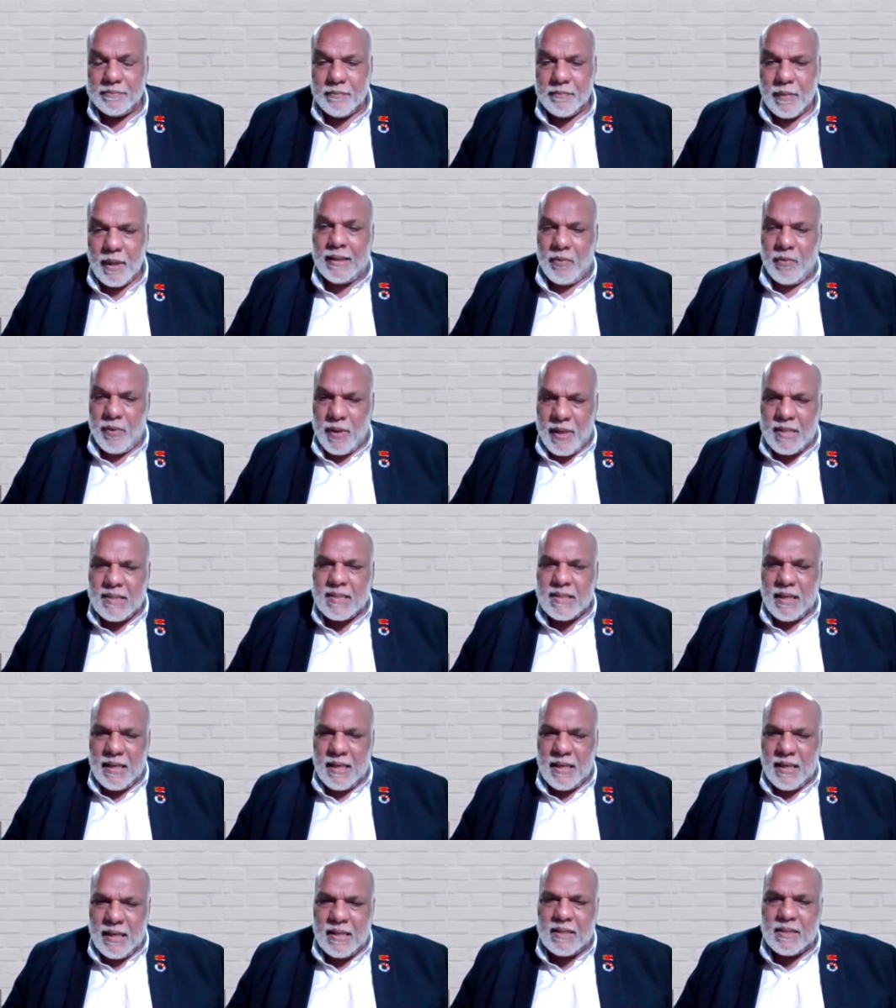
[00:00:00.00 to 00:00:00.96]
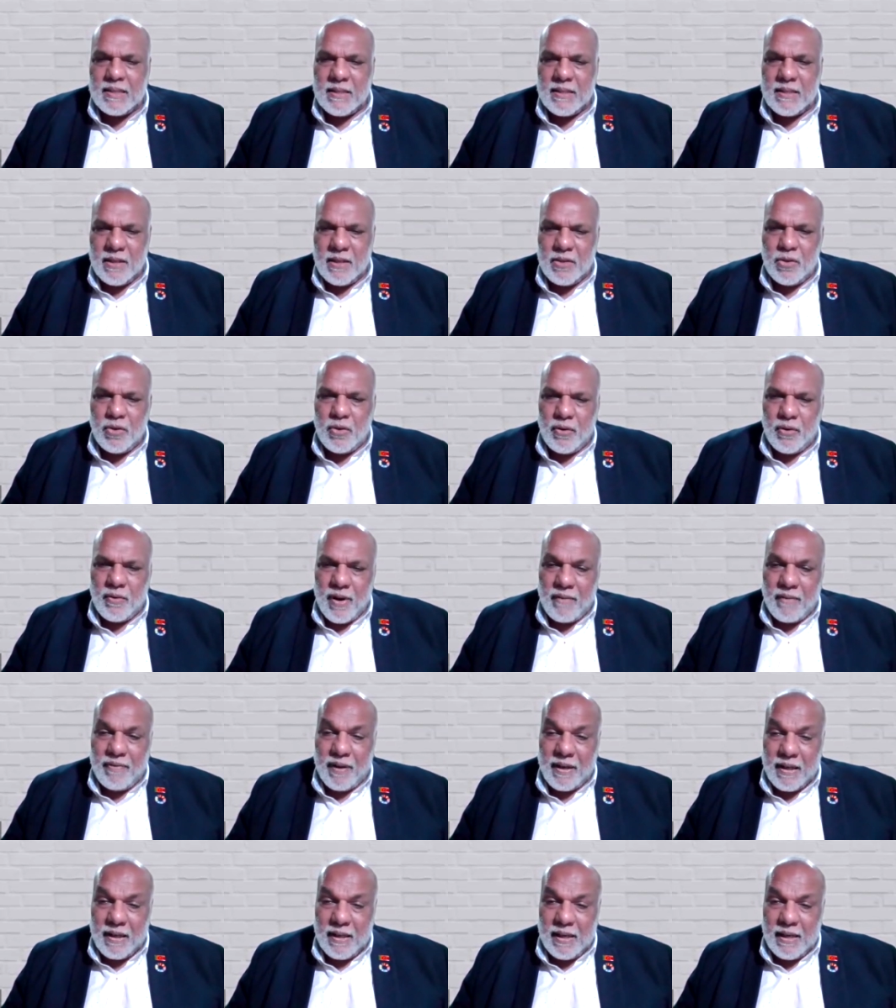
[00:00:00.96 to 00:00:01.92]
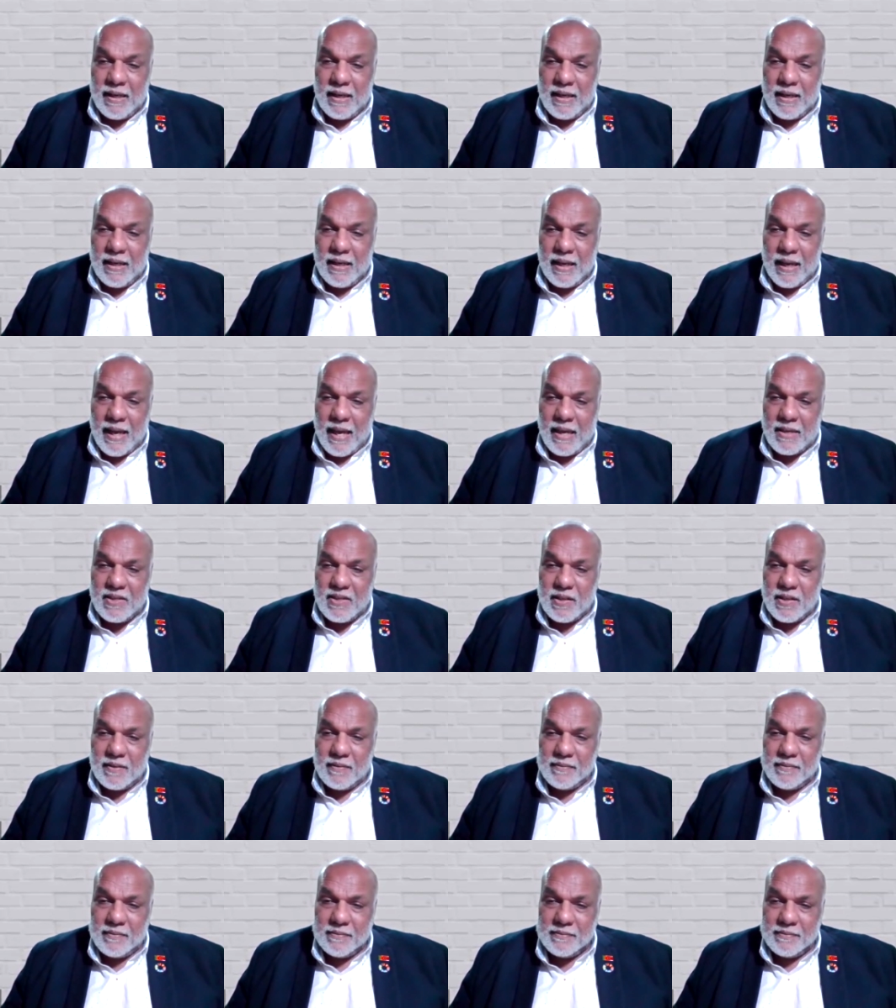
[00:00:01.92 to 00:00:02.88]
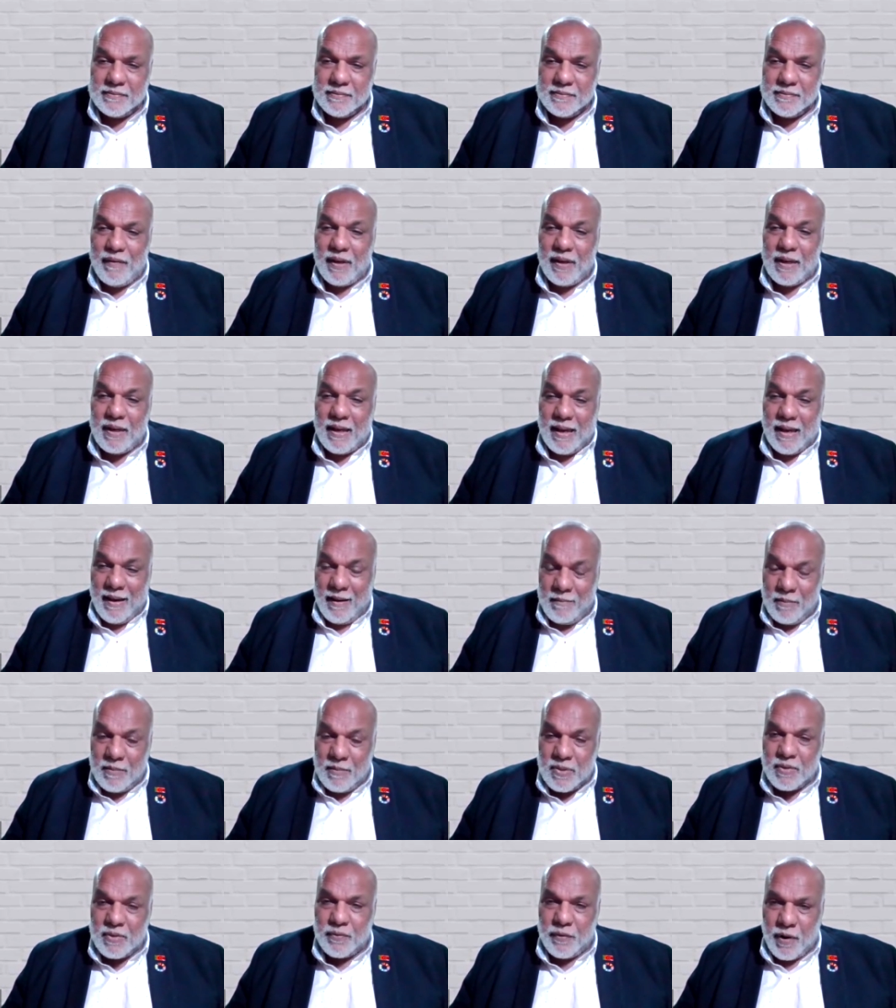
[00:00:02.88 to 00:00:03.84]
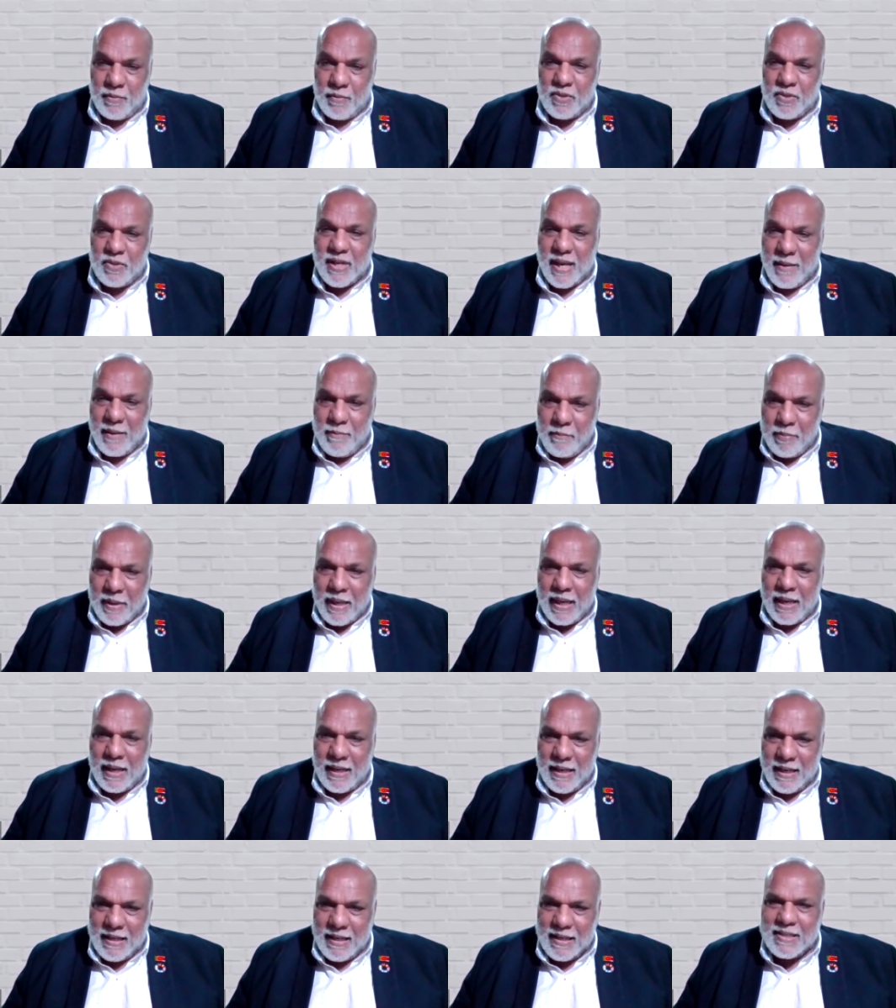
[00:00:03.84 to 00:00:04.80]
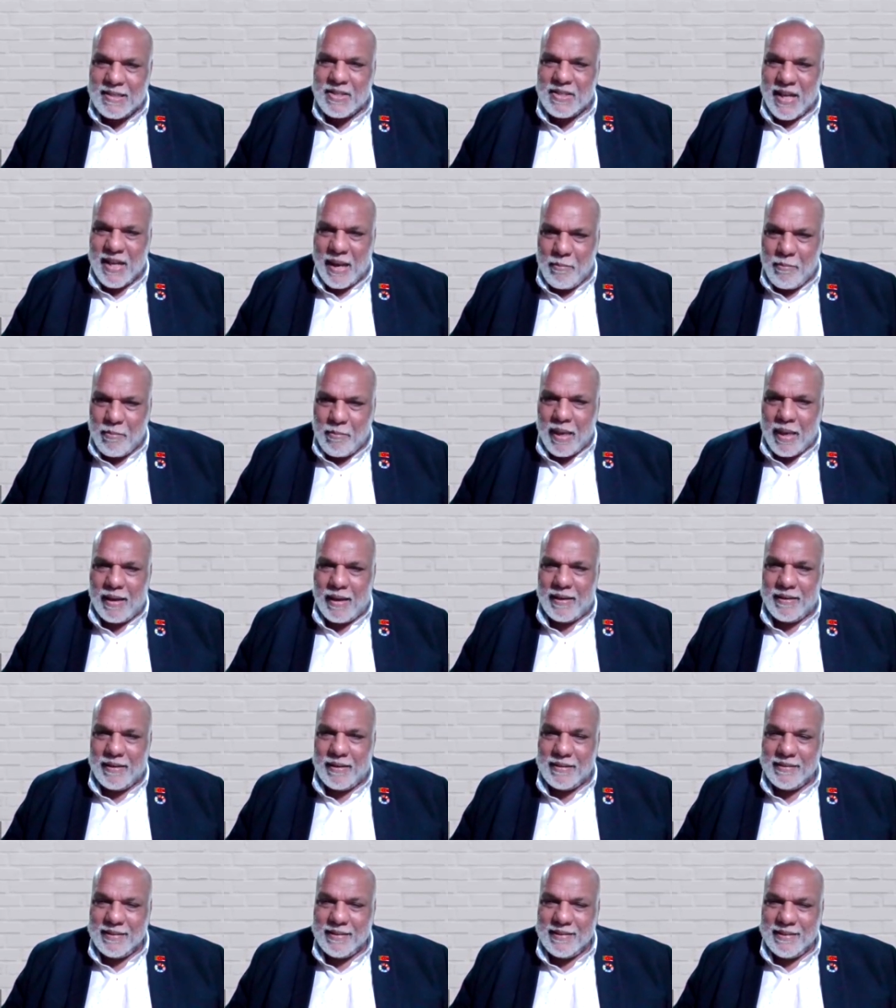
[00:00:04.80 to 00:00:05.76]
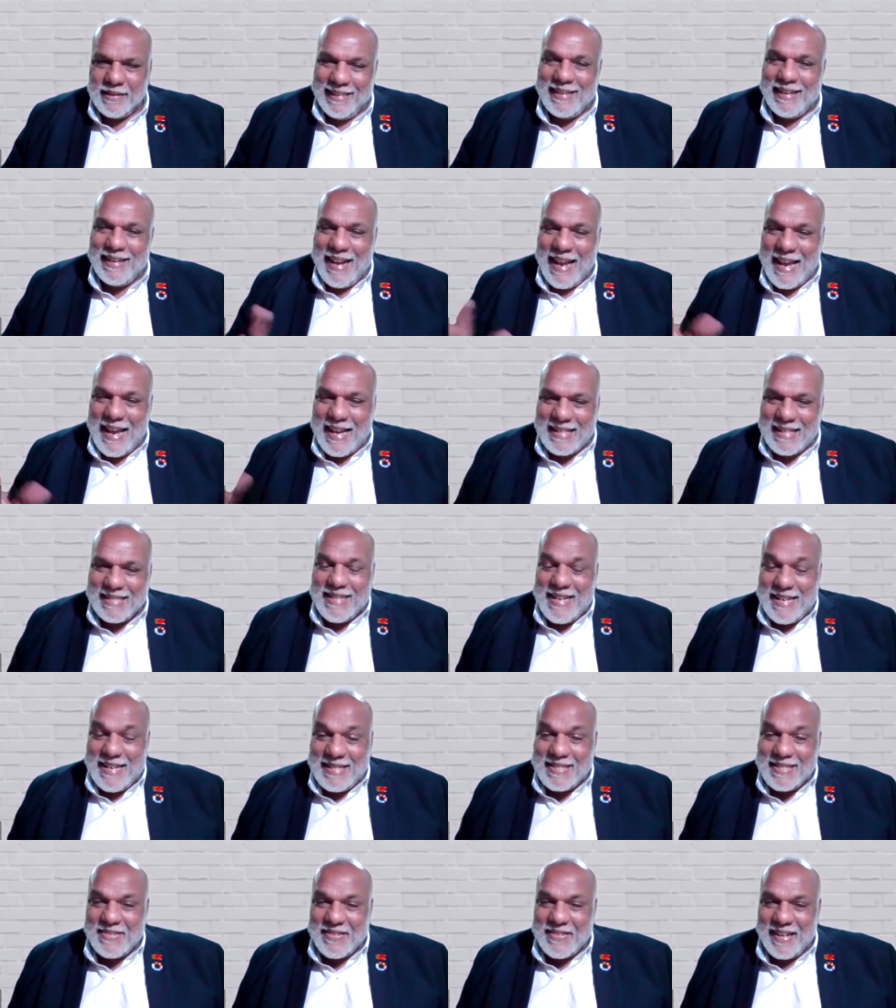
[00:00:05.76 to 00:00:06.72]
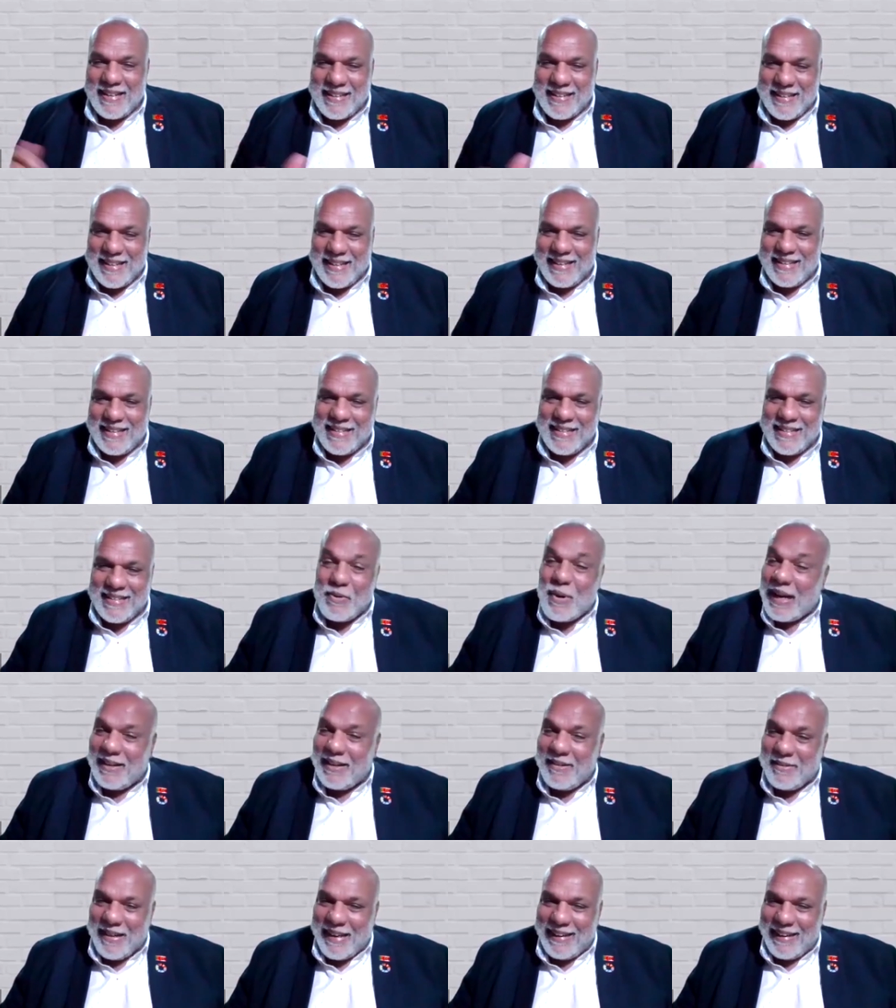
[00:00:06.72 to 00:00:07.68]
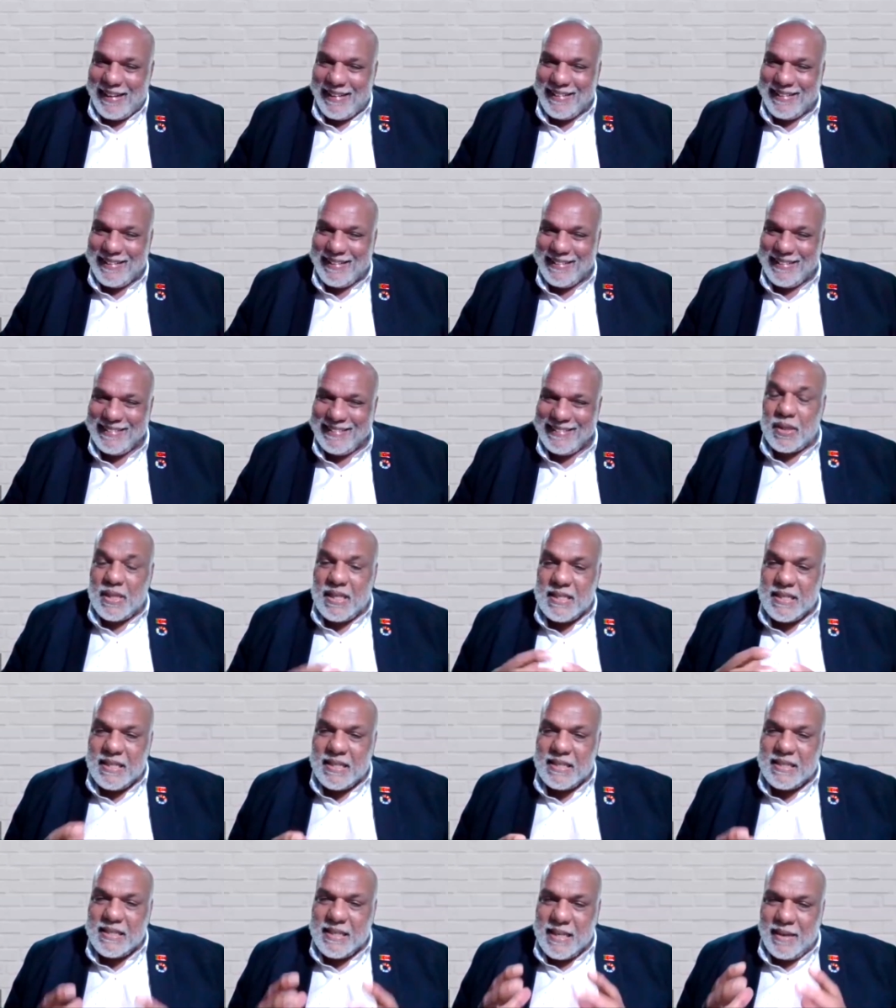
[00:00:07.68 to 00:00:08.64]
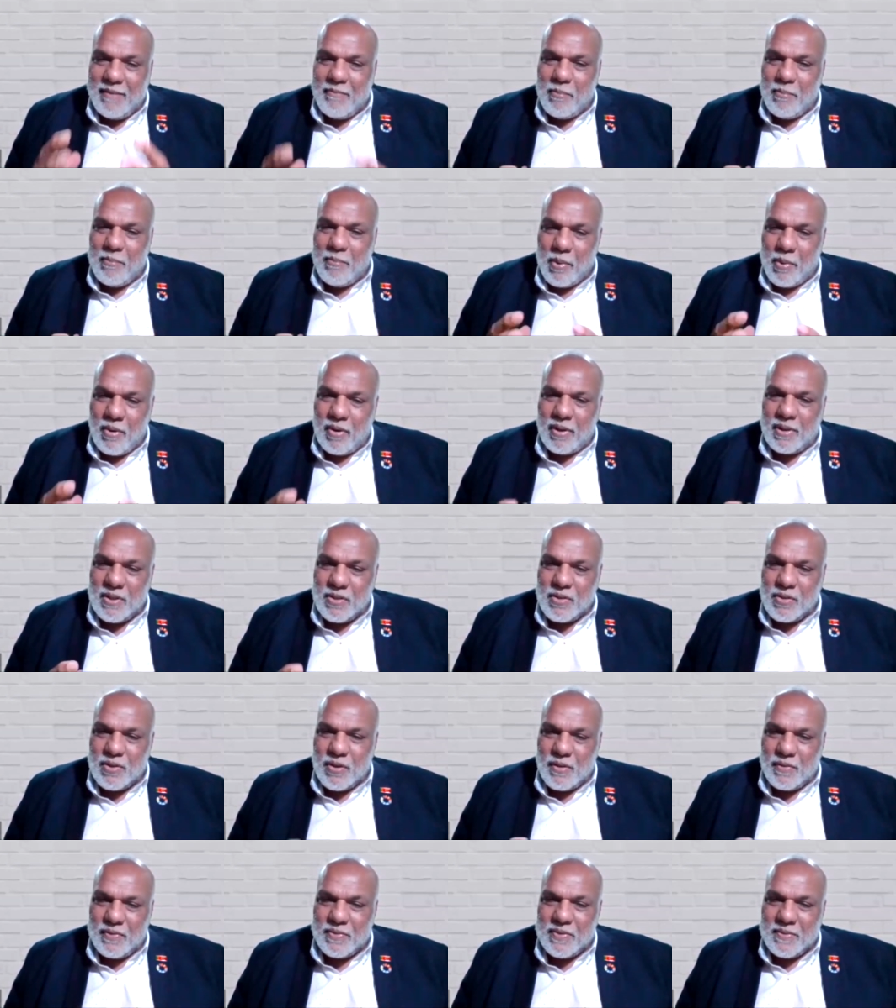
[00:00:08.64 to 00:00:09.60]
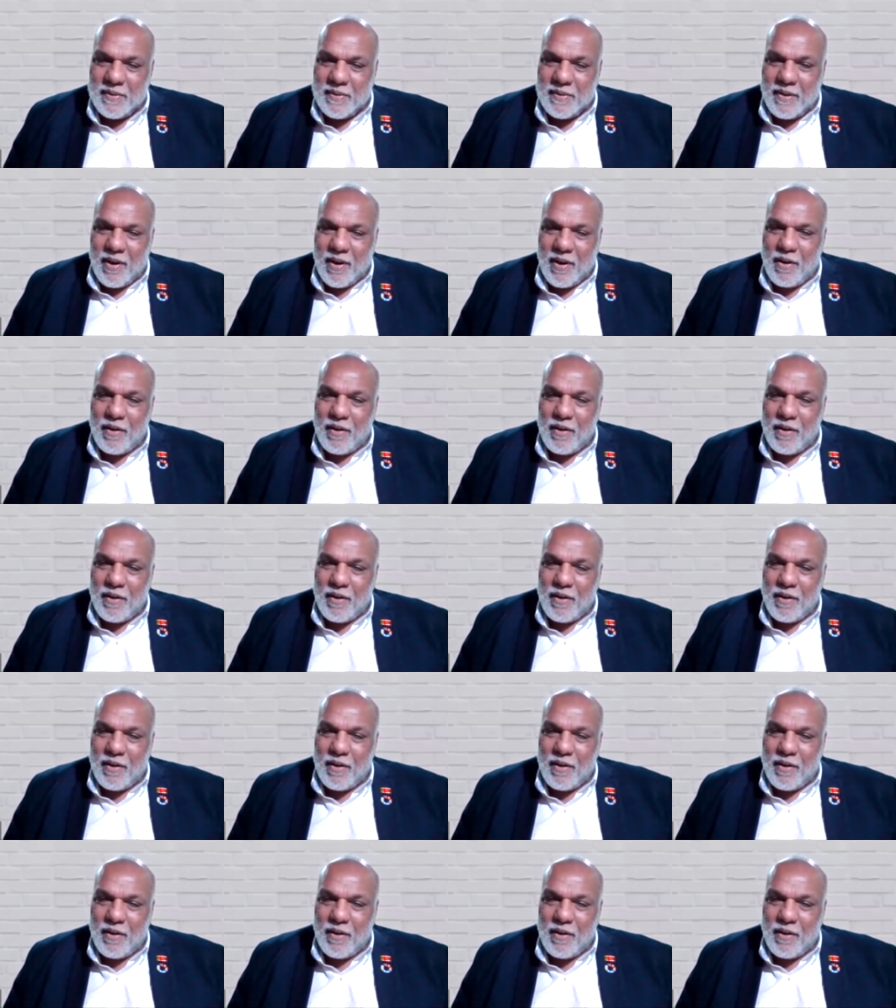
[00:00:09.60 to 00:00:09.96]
And the reason is the geographical indication. If it comes from champagne, it is champagne. In the next district, it is white wine. So this is the importance of